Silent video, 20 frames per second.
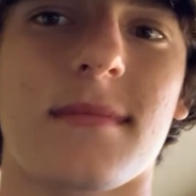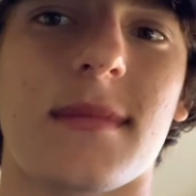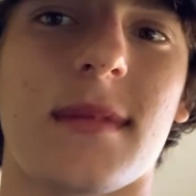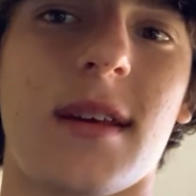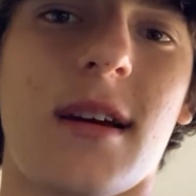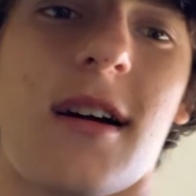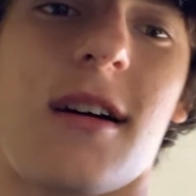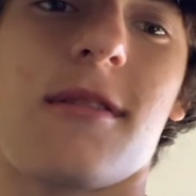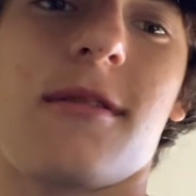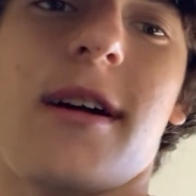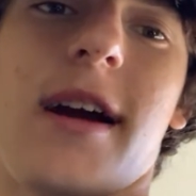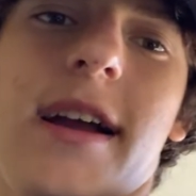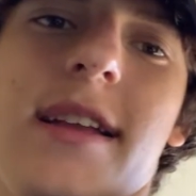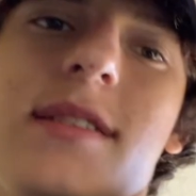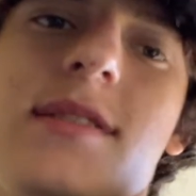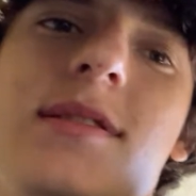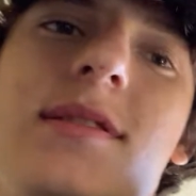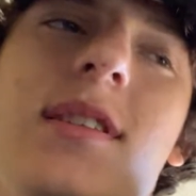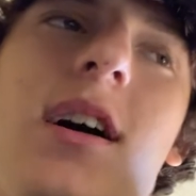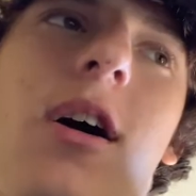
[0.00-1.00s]
All right,
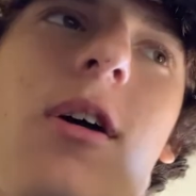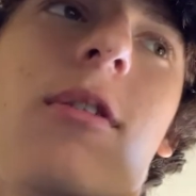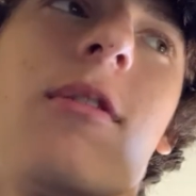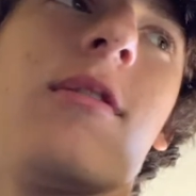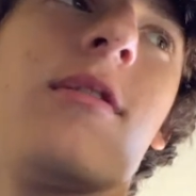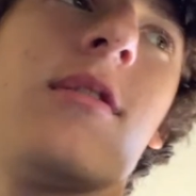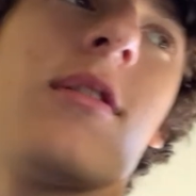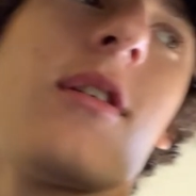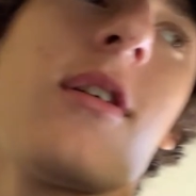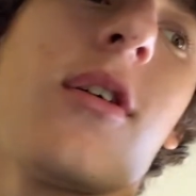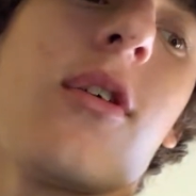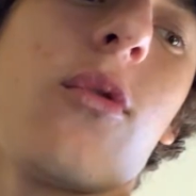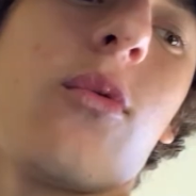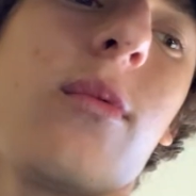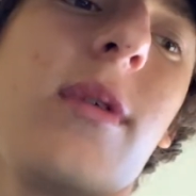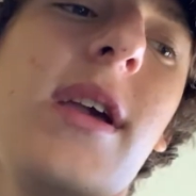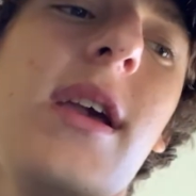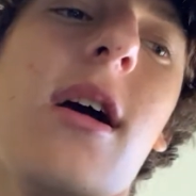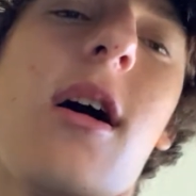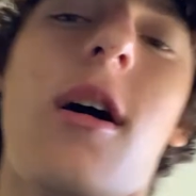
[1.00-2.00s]
so
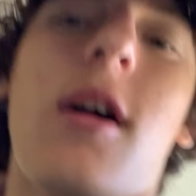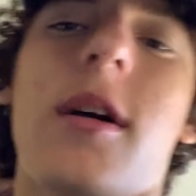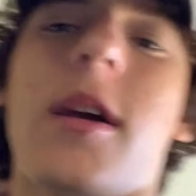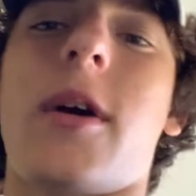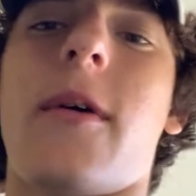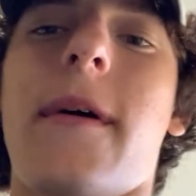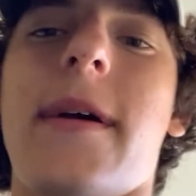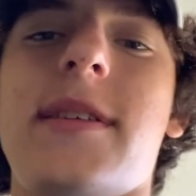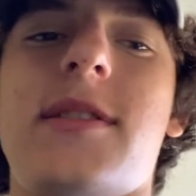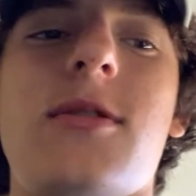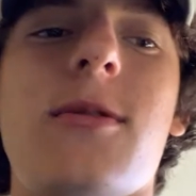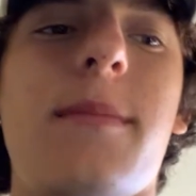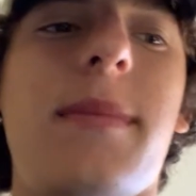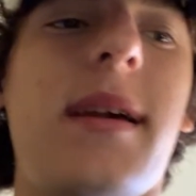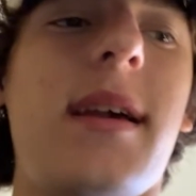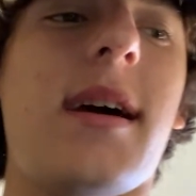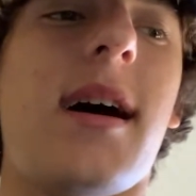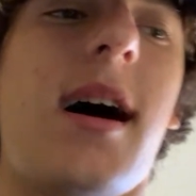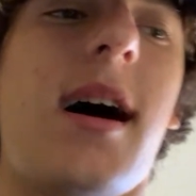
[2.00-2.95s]
we are going to be